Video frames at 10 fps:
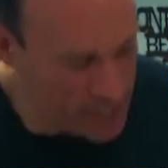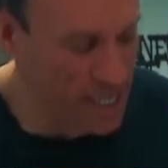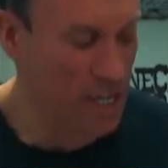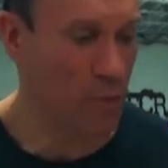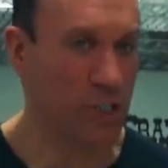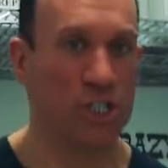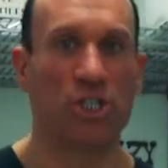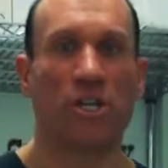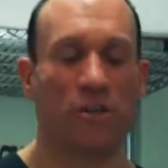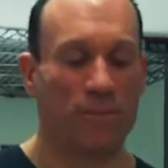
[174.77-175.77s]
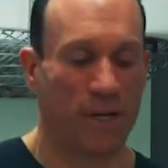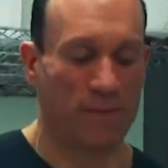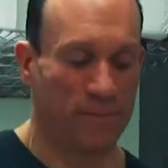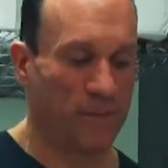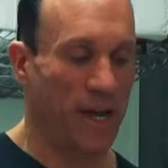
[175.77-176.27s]
teeth, which you shouldn't, but
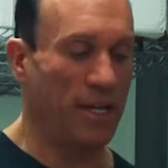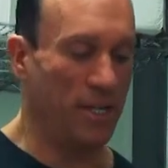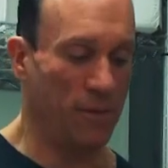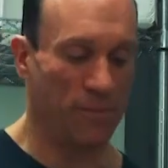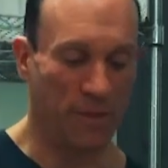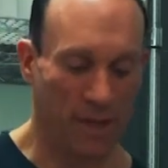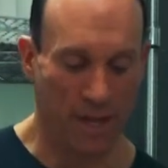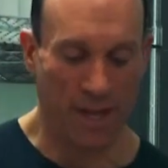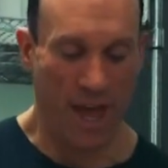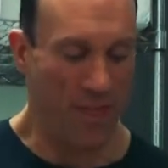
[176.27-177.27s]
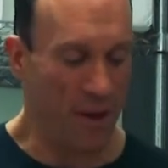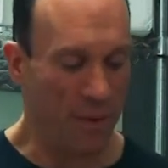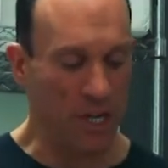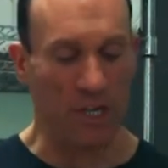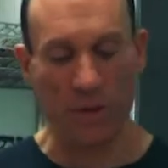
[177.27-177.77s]
I do. And then
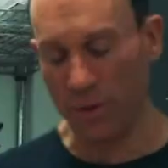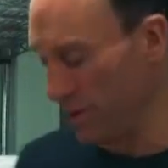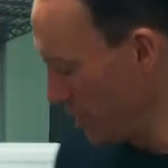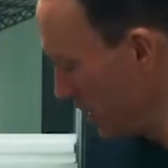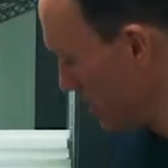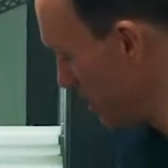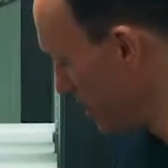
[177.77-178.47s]
what you do is